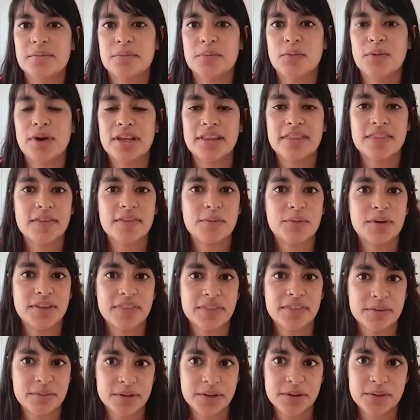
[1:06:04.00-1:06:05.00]
with
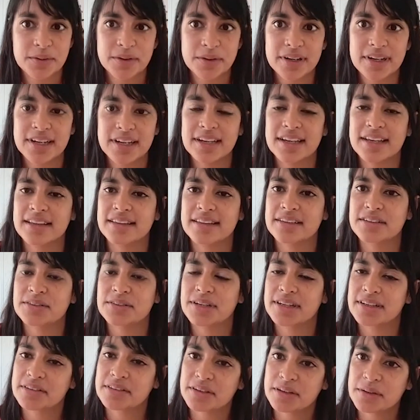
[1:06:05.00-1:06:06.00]
the recording and the
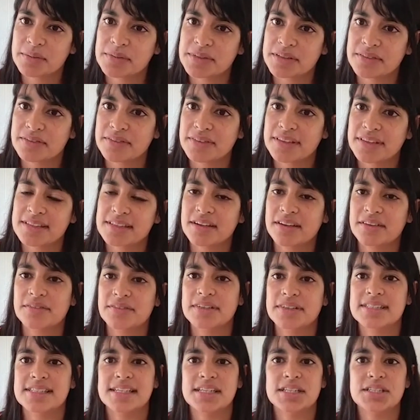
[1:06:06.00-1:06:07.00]
transcript of this
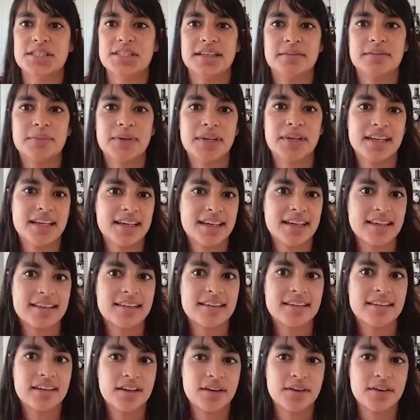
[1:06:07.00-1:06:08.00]
conversation. But
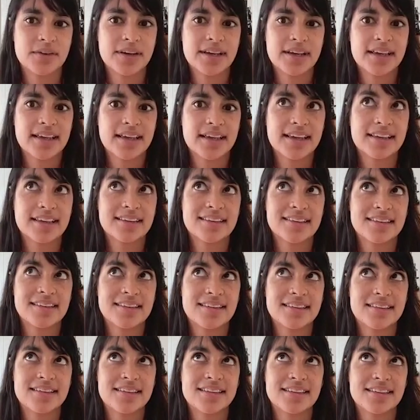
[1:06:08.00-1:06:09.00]

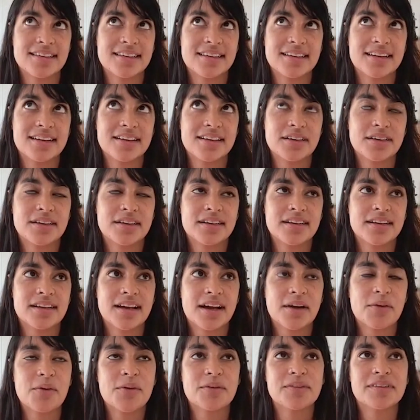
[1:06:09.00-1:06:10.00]
it's,
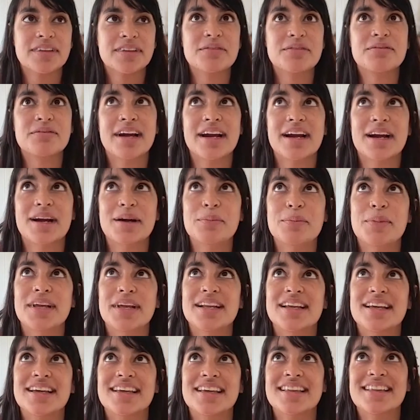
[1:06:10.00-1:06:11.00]
I won't say rare,
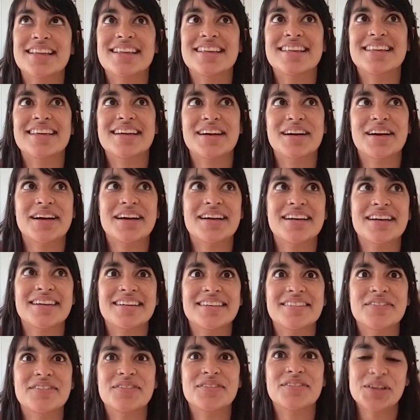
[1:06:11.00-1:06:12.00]
but there
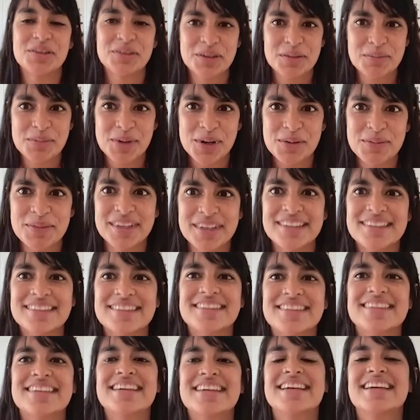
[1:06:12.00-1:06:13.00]
are fewer
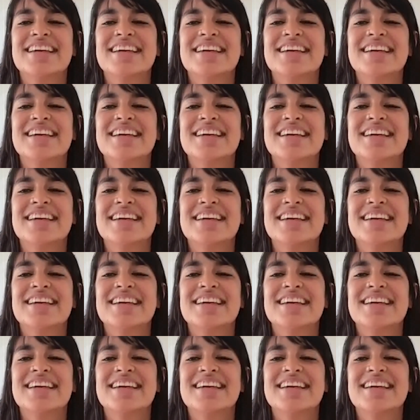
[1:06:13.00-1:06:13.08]
moments